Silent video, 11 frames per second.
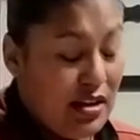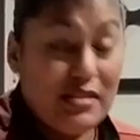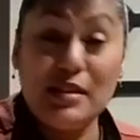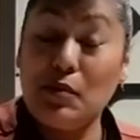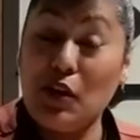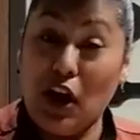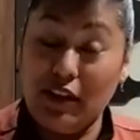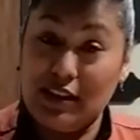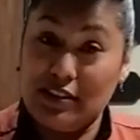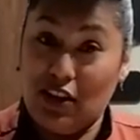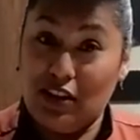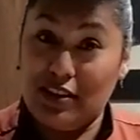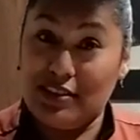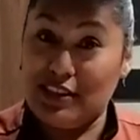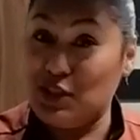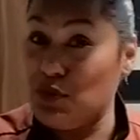some garlic salt,
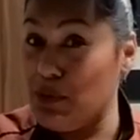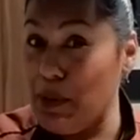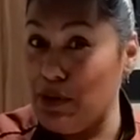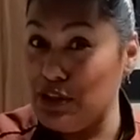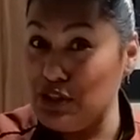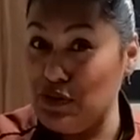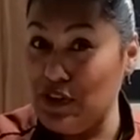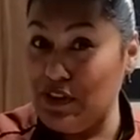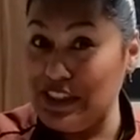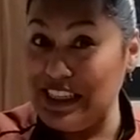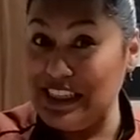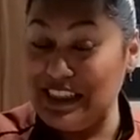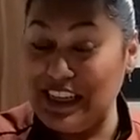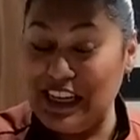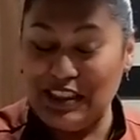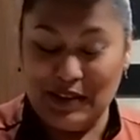because this is one of my personal favorite
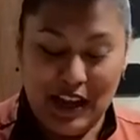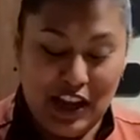seasonings,